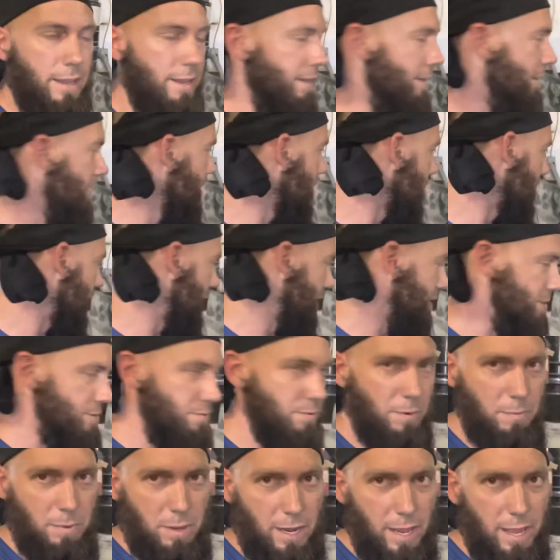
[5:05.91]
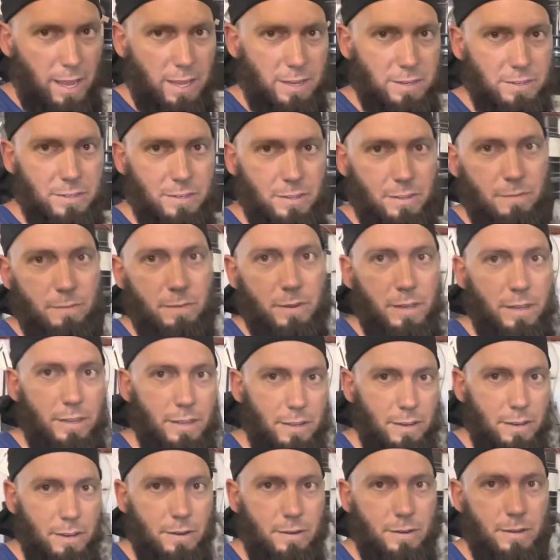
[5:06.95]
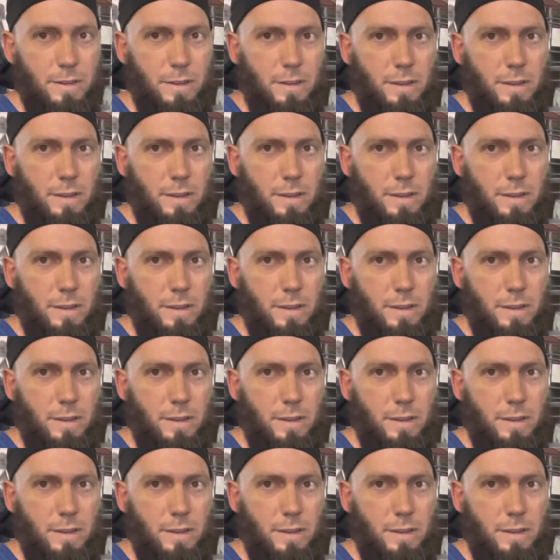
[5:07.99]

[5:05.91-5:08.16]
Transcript: This one I'm going to add to the video.